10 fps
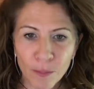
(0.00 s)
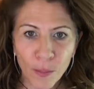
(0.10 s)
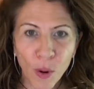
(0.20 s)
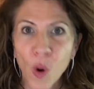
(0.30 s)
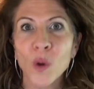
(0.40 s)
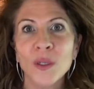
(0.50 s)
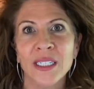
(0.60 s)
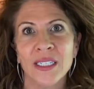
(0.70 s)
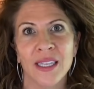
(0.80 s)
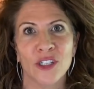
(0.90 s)
pulled
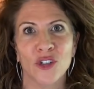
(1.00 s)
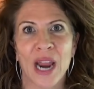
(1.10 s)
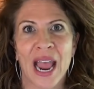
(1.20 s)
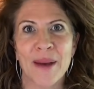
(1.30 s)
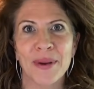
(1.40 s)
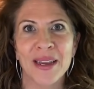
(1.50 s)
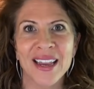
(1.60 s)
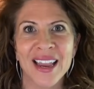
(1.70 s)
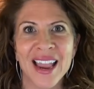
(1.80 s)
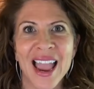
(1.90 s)
into this trap
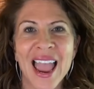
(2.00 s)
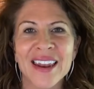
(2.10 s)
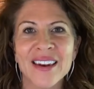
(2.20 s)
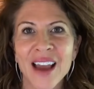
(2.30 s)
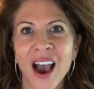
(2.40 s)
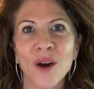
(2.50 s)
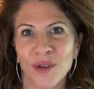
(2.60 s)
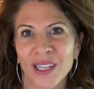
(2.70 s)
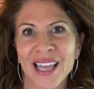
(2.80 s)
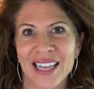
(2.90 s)
and not
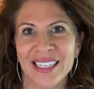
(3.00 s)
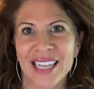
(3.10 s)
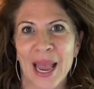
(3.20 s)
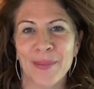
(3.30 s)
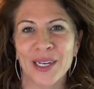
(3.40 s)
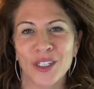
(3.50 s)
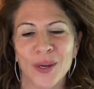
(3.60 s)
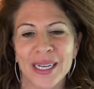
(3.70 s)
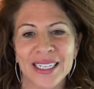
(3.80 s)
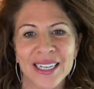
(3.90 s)
realize it's happening to
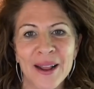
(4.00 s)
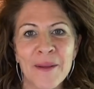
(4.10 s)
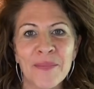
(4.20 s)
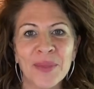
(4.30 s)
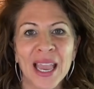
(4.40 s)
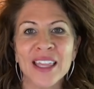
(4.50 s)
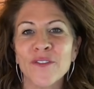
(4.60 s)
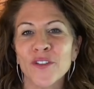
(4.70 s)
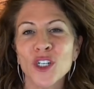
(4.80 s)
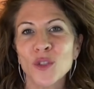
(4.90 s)
us. And the
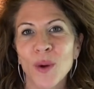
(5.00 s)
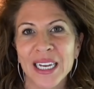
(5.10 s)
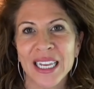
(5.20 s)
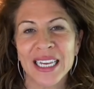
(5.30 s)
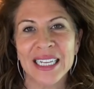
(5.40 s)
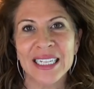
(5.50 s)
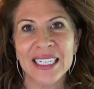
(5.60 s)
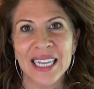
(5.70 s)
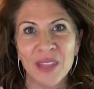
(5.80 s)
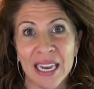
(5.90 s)
first one
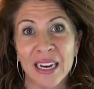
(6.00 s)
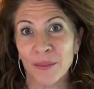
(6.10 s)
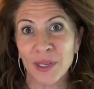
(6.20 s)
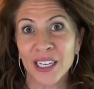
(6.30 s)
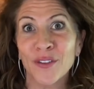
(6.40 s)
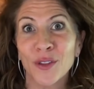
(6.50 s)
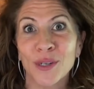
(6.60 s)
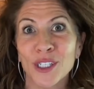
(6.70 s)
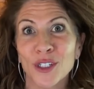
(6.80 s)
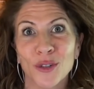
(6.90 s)
is, and I'm going to give you the
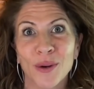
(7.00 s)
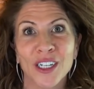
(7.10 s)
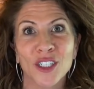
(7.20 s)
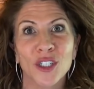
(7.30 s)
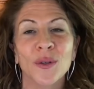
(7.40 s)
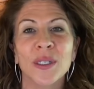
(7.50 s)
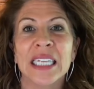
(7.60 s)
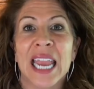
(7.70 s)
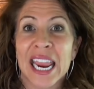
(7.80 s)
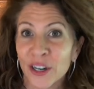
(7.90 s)
research around it too, it's
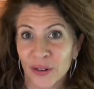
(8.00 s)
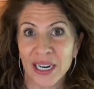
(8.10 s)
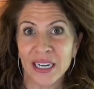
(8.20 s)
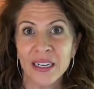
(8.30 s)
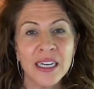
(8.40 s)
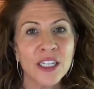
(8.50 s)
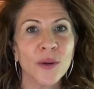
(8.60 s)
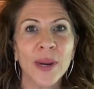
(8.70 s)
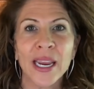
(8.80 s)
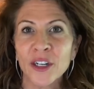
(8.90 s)
anchoring. So
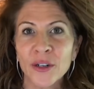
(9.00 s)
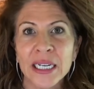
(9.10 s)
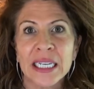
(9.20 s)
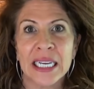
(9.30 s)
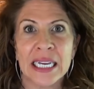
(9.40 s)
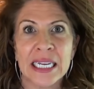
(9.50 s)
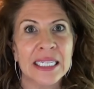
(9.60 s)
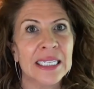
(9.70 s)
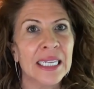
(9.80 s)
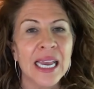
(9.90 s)
anchoring
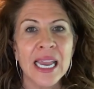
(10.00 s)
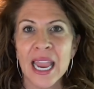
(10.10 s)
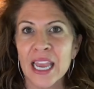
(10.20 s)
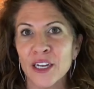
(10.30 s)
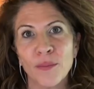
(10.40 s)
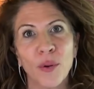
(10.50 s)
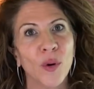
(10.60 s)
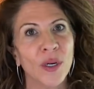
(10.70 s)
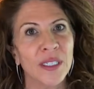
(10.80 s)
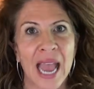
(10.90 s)
is an
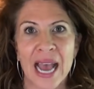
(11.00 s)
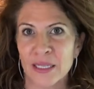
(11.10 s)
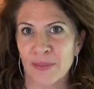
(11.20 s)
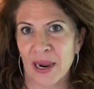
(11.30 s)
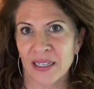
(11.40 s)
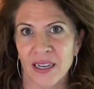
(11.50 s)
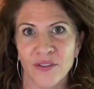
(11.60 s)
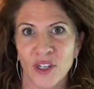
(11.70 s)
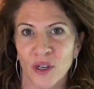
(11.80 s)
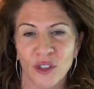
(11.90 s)
important aspect of
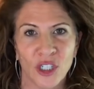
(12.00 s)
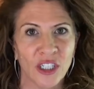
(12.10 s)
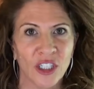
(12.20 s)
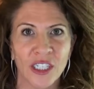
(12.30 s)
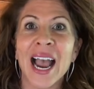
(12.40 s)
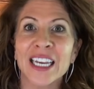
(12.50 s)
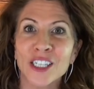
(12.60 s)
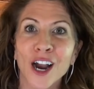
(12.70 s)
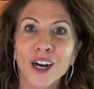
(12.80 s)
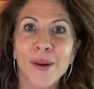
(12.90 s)
negotiation. I
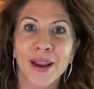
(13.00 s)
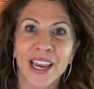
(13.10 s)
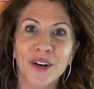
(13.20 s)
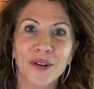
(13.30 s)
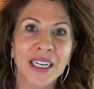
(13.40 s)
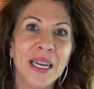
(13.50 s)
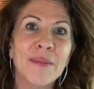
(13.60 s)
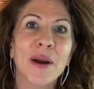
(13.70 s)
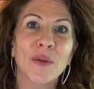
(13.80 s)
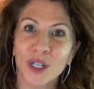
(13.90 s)
talk about anchoring in
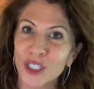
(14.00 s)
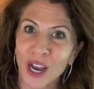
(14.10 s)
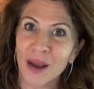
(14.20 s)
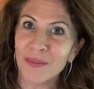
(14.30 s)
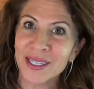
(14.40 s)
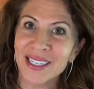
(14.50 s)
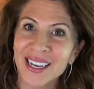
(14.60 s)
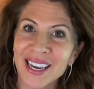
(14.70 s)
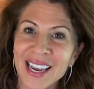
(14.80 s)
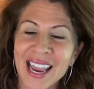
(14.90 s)
my workshops,
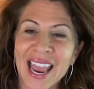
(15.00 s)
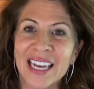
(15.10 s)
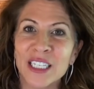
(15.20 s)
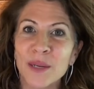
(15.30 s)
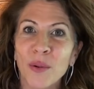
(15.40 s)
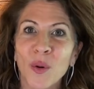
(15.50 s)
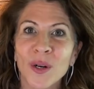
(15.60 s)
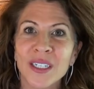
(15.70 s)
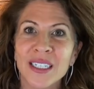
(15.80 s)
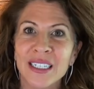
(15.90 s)
and it's
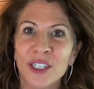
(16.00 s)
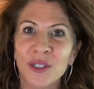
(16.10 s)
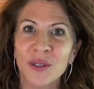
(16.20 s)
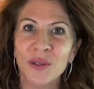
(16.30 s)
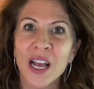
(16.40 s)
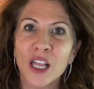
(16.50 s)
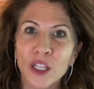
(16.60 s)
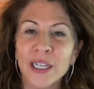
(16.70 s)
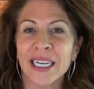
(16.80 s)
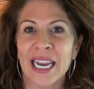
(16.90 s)
important to
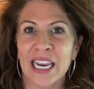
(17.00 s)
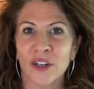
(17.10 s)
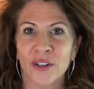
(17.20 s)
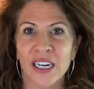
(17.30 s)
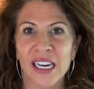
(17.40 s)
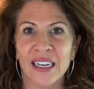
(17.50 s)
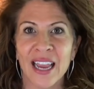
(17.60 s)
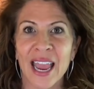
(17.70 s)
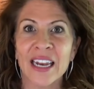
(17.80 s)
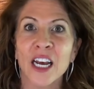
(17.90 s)
look at anchoring
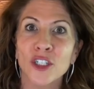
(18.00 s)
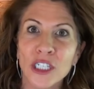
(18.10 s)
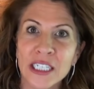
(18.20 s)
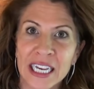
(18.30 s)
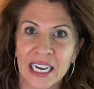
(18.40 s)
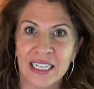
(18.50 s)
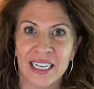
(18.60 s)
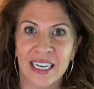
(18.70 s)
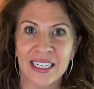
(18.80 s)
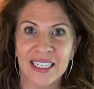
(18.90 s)
and understand
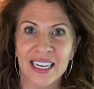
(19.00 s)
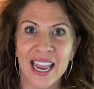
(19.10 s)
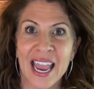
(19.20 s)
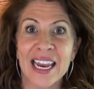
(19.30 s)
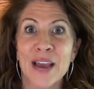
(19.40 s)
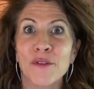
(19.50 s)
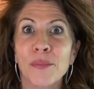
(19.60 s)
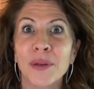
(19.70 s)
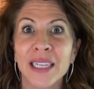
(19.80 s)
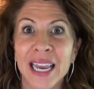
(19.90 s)
it and have a
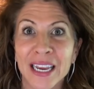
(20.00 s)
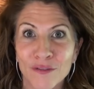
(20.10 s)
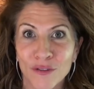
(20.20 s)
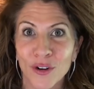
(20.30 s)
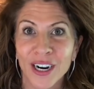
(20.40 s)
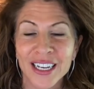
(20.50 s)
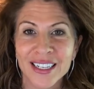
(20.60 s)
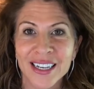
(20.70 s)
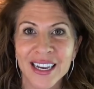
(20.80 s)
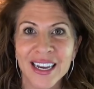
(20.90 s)
plan for
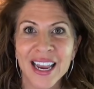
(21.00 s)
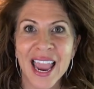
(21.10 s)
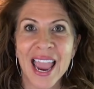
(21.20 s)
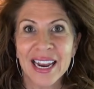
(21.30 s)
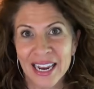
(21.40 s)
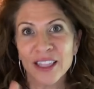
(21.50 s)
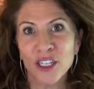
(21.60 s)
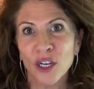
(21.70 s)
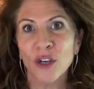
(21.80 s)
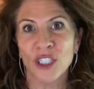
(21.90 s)
it. And at the
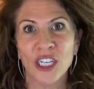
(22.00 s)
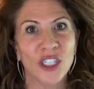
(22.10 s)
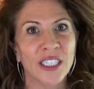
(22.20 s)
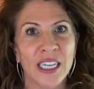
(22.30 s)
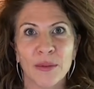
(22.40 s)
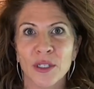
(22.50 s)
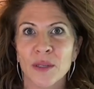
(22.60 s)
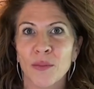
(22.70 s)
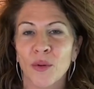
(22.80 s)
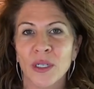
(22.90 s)
negotiation table, it's
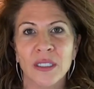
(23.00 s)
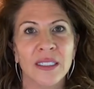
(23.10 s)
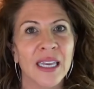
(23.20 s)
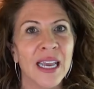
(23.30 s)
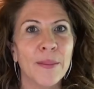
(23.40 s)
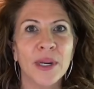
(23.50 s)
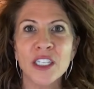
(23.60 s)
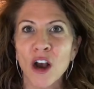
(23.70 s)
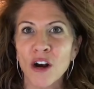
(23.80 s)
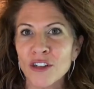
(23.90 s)
important, but
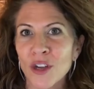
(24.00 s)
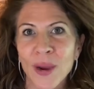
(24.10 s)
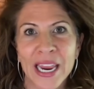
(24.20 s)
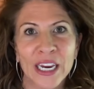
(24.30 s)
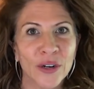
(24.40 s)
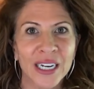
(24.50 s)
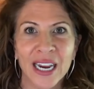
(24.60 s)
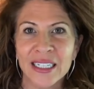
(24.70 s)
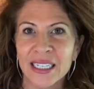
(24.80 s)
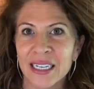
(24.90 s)
it's also anchoring
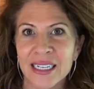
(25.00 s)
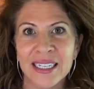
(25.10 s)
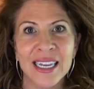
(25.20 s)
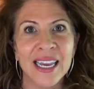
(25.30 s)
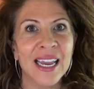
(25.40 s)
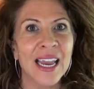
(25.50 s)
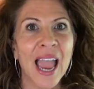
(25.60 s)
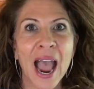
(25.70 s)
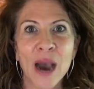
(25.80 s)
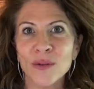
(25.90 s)
ideas
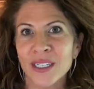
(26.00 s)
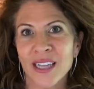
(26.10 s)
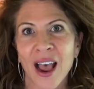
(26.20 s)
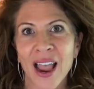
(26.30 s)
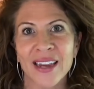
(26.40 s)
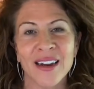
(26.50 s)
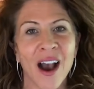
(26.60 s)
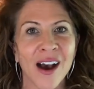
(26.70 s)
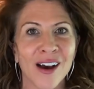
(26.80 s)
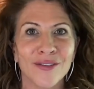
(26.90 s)
outside
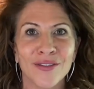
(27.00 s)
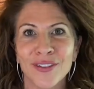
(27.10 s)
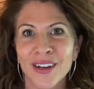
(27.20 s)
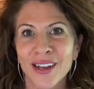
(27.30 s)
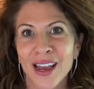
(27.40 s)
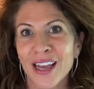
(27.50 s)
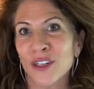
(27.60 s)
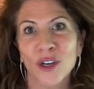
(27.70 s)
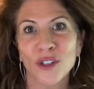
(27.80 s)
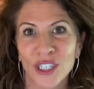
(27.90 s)
of a
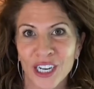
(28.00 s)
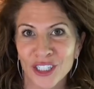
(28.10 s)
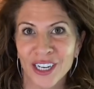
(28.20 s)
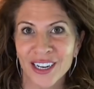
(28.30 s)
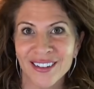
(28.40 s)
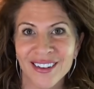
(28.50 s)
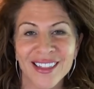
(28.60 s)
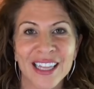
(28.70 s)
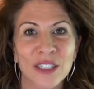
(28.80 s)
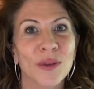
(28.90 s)
negotiation.
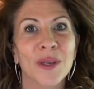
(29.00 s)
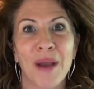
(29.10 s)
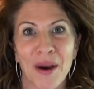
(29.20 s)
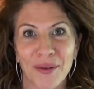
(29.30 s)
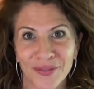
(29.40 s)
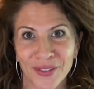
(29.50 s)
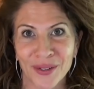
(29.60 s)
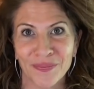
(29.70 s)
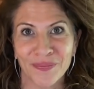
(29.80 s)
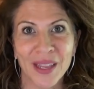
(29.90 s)
That's really
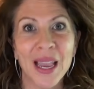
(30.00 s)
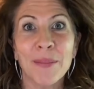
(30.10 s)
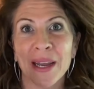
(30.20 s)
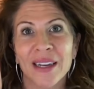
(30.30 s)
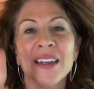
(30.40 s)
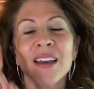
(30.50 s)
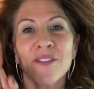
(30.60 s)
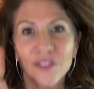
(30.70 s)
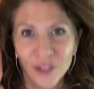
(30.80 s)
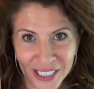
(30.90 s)
powerful. But
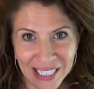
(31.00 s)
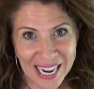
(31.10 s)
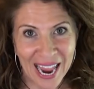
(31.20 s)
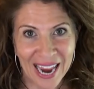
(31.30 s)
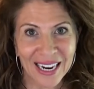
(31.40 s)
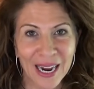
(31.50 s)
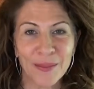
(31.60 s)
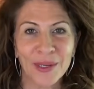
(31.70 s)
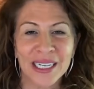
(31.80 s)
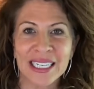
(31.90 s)
for today,
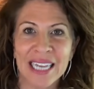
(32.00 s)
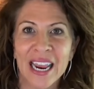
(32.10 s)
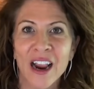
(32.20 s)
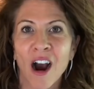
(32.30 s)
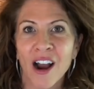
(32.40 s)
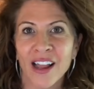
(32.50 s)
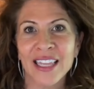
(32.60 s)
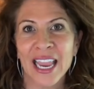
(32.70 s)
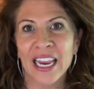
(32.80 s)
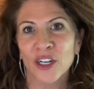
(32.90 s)
I'm going to stay on
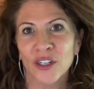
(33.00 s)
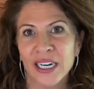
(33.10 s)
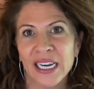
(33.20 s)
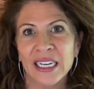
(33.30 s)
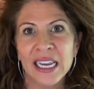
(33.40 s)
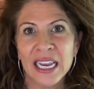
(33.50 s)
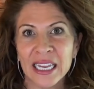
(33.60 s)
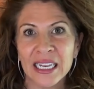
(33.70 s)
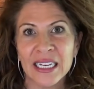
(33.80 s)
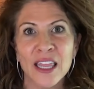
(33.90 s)
the anchoring
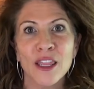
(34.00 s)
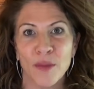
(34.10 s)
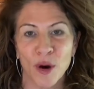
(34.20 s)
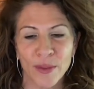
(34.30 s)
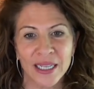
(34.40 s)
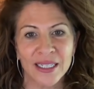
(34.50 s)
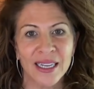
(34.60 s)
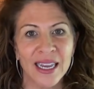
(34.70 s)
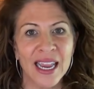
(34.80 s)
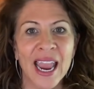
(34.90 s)
in the moment.
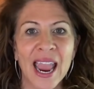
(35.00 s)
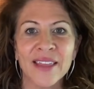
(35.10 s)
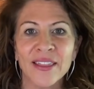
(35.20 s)
And